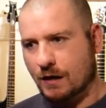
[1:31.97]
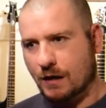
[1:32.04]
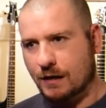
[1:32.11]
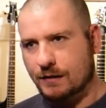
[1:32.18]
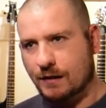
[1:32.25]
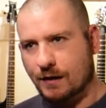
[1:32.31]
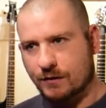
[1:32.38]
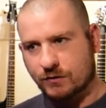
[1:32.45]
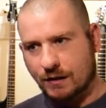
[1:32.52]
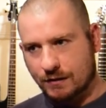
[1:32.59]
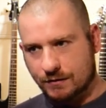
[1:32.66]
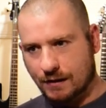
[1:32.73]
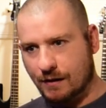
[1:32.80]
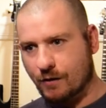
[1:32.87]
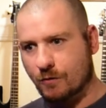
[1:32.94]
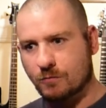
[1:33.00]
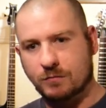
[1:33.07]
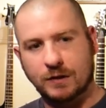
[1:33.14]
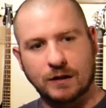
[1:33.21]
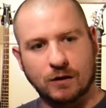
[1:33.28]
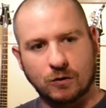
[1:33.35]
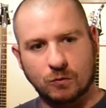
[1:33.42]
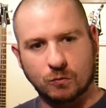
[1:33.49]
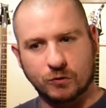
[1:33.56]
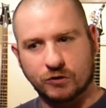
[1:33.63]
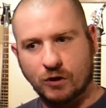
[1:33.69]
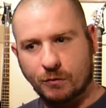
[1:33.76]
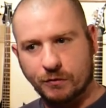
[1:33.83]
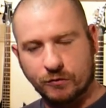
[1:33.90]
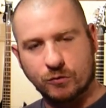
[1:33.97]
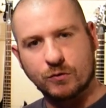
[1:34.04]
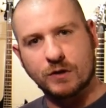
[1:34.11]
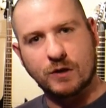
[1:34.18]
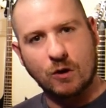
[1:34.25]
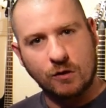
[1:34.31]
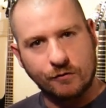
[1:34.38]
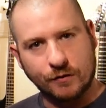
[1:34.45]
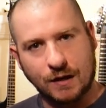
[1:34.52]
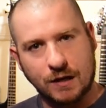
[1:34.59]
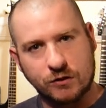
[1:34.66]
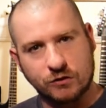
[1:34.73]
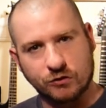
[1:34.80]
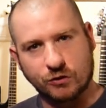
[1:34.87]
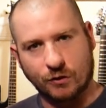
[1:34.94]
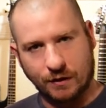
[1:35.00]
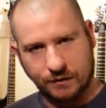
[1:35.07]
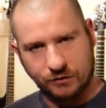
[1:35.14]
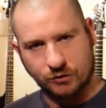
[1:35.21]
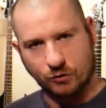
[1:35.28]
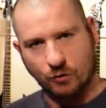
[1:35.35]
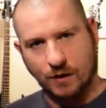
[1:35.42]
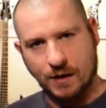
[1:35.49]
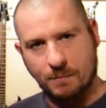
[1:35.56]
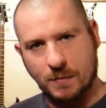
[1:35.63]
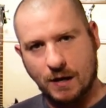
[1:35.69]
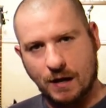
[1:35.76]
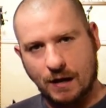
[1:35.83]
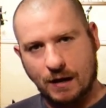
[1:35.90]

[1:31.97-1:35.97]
And then I sat down, you know, was going through the notifications on Instagram,